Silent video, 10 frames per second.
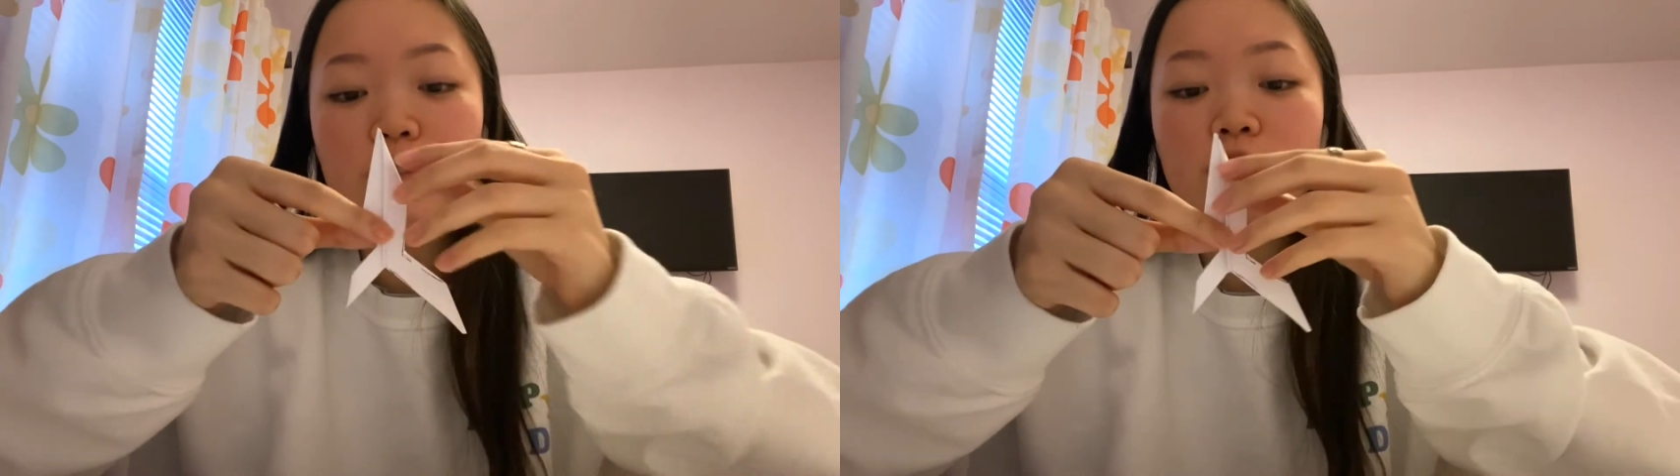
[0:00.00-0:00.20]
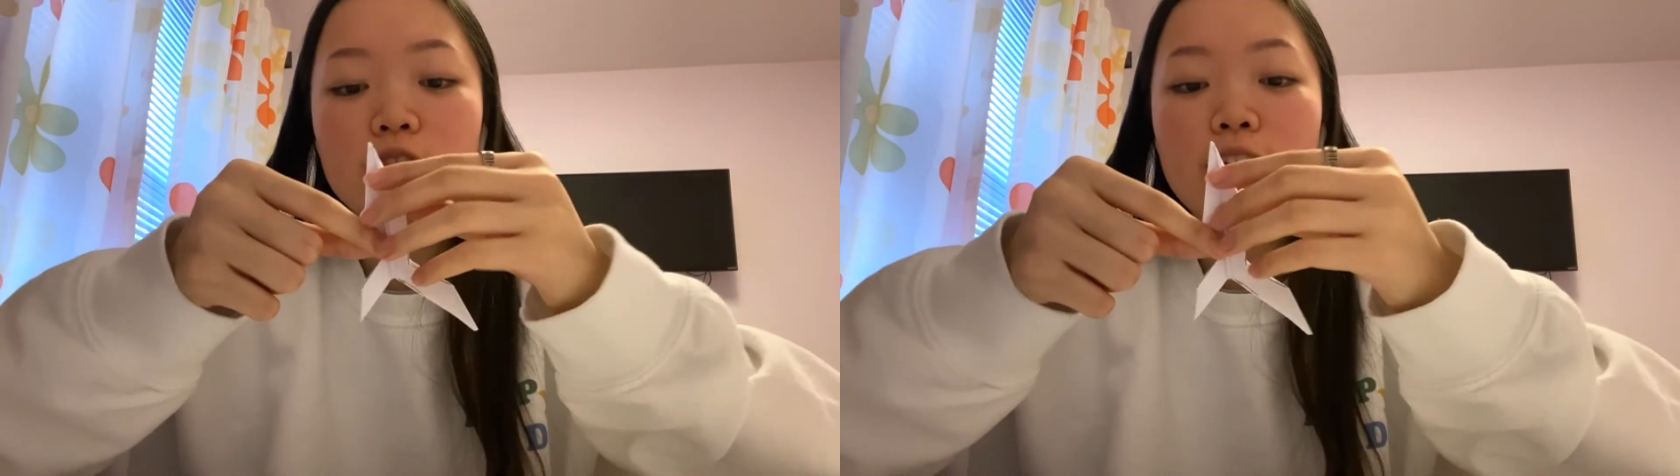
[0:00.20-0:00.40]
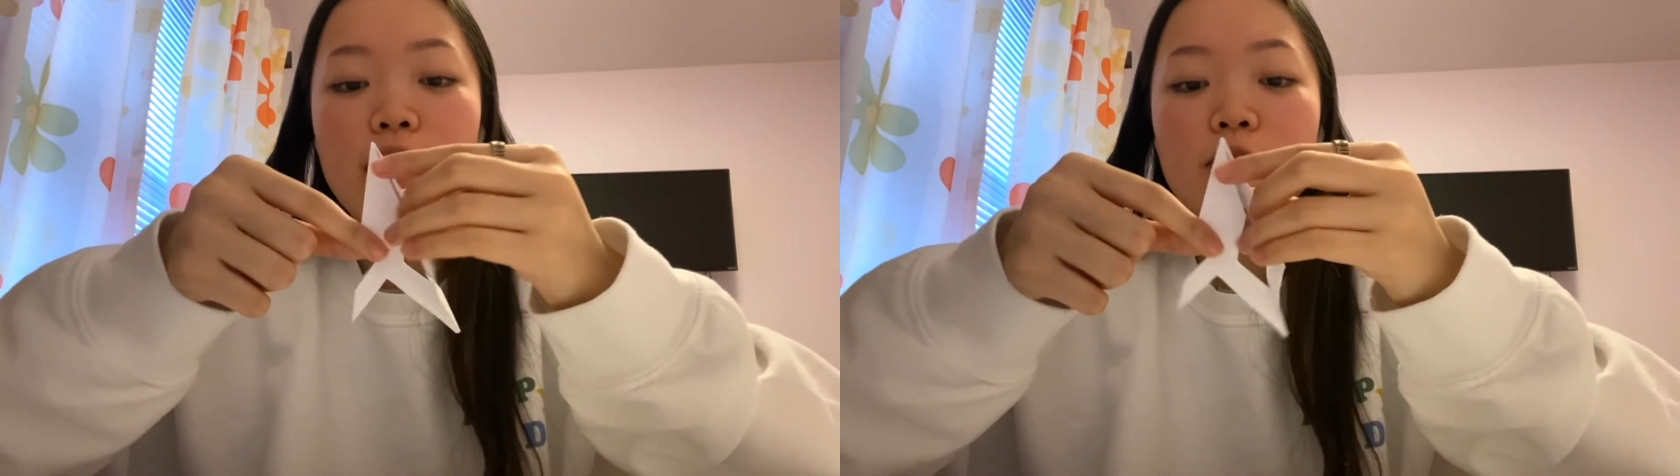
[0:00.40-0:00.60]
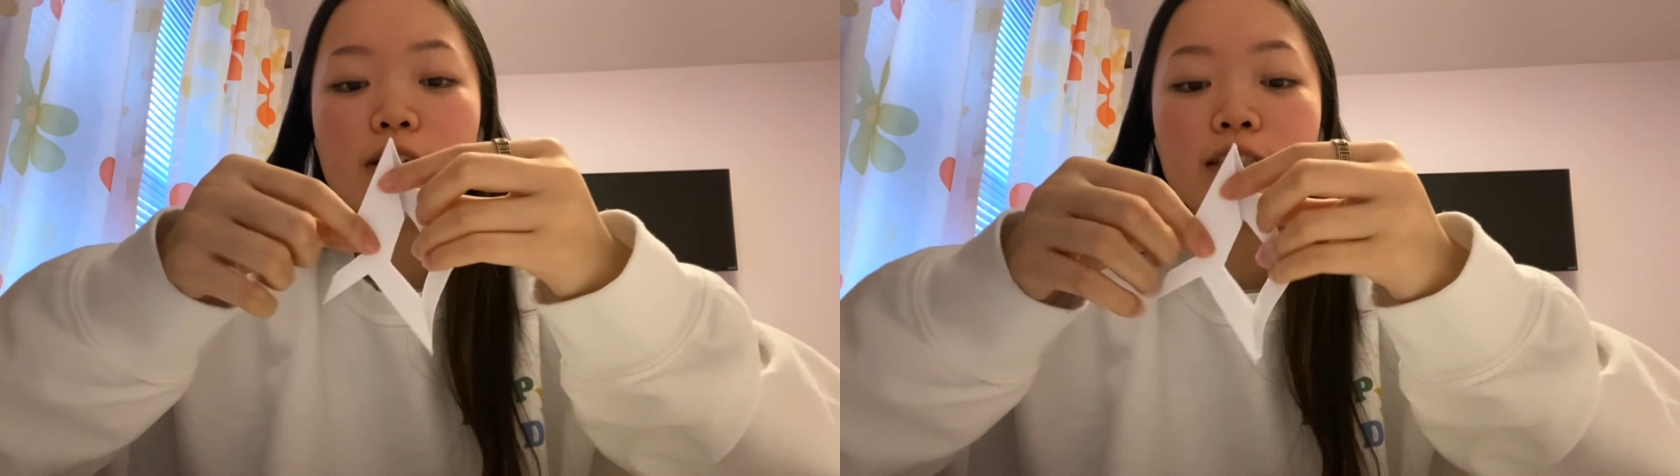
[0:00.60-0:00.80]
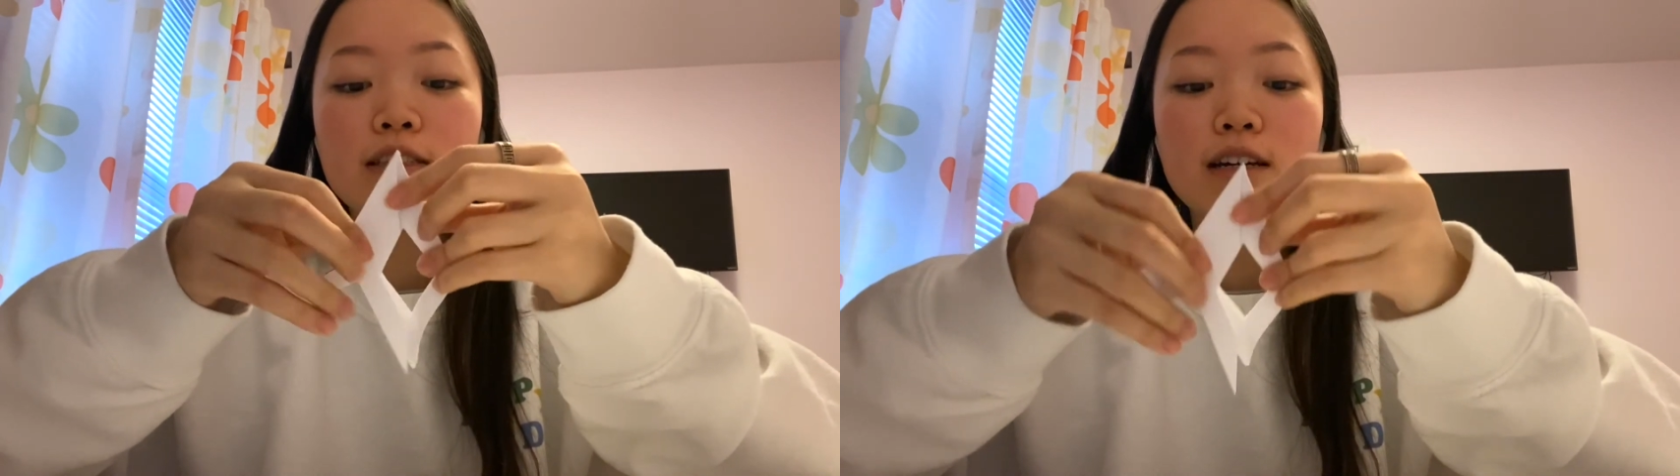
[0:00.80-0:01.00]
so now
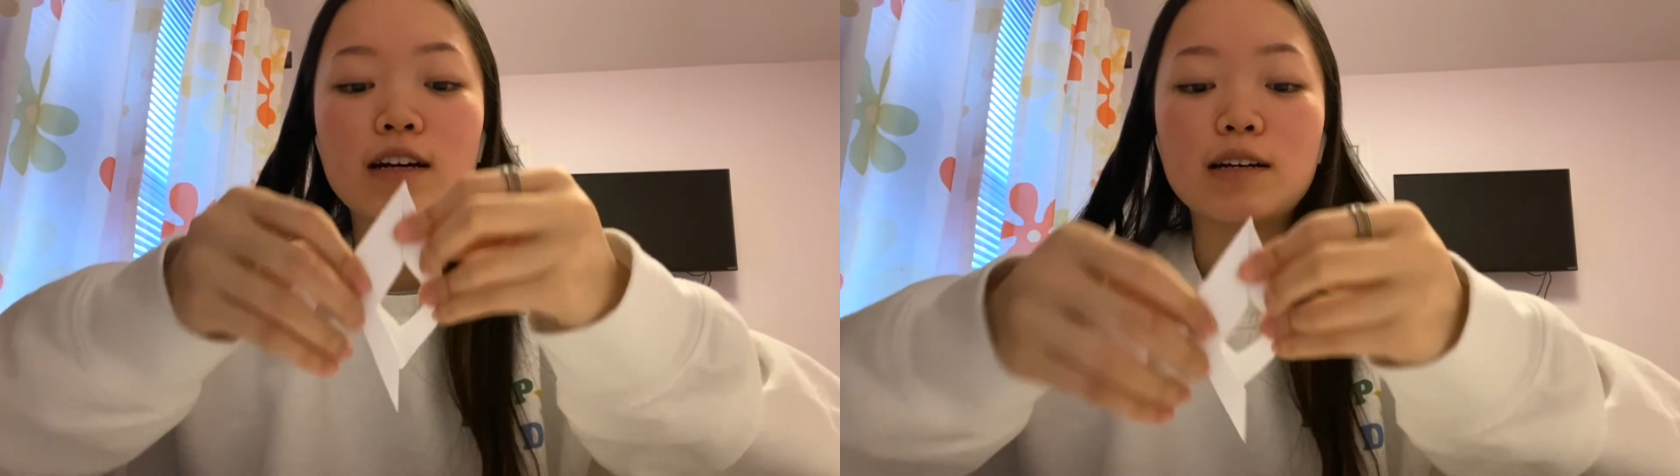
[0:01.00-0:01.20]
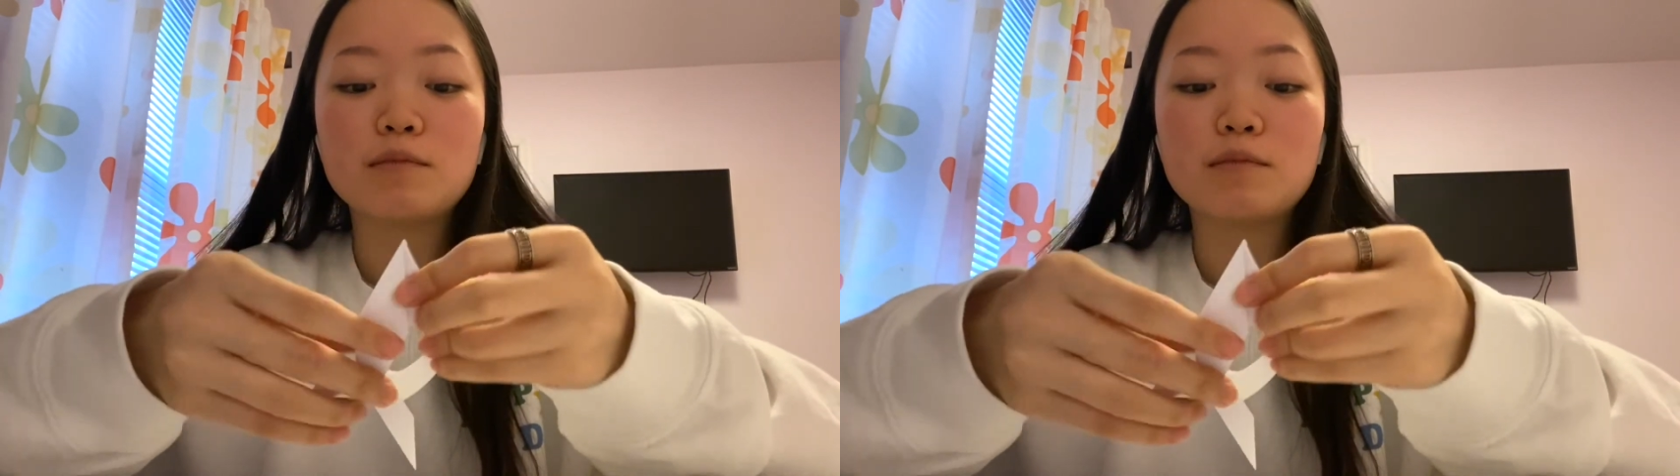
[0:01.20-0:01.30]
it's time